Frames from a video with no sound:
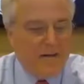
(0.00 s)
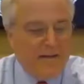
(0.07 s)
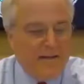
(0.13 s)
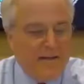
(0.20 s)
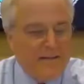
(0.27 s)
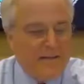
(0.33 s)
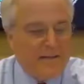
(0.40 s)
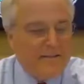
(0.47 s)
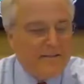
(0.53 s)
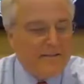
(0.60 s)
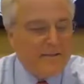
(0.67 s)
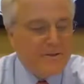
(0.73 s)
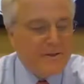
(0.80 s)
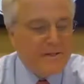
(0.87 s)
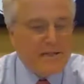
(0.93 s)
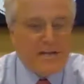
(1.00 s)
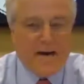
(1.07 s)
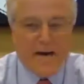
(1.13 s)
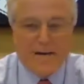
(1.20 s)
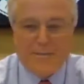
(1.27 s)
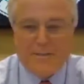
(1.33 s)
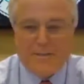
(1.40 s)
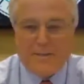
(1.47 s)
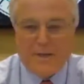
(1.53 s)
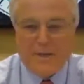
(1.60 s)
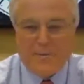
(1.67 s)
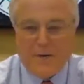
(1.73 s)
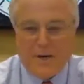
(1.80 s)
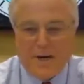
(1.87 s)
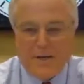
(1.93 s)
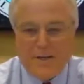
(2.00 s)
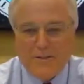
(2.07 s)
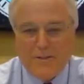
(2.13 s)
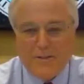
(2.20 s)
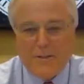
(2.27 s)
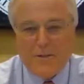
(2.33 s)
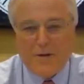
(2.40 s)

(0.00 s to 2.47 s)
other than listen to the economists like we all